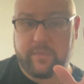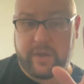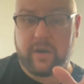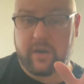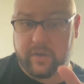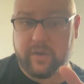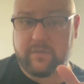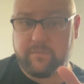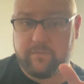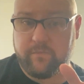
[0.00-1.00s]
They are good
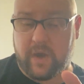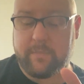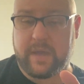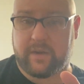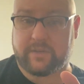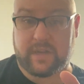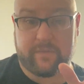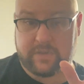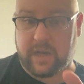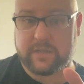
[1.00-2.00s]
font makers, and I've
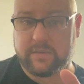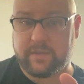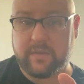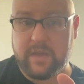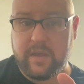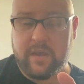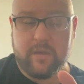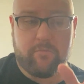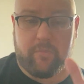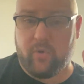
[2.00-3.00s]
talked to
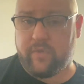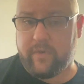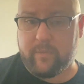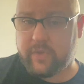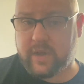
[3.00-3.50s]
both of them with